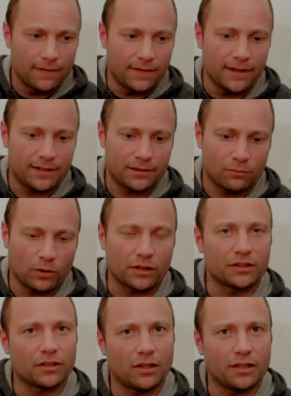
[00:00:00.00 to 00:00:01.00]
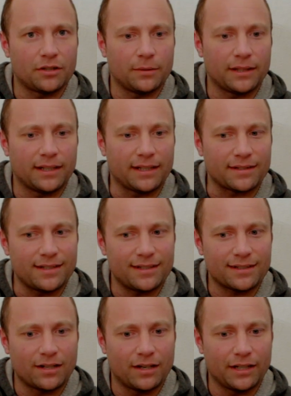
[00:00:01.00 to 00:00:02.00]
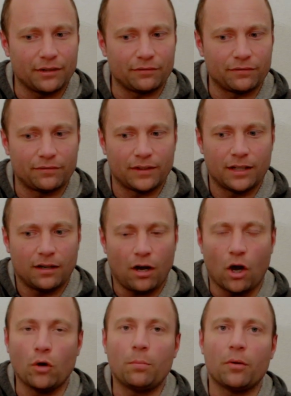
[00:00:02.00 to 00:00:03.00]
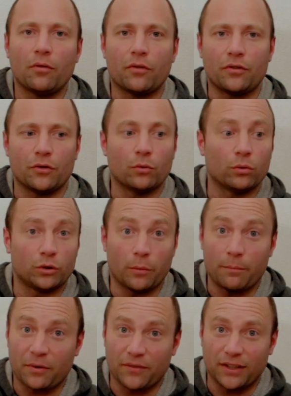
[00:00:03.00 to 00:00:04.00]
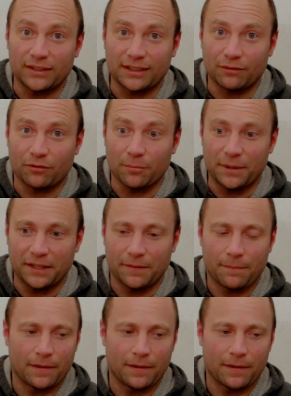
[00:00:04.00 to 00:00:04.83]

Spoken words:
this, when I started doing this kind of opened the door to improvising for me.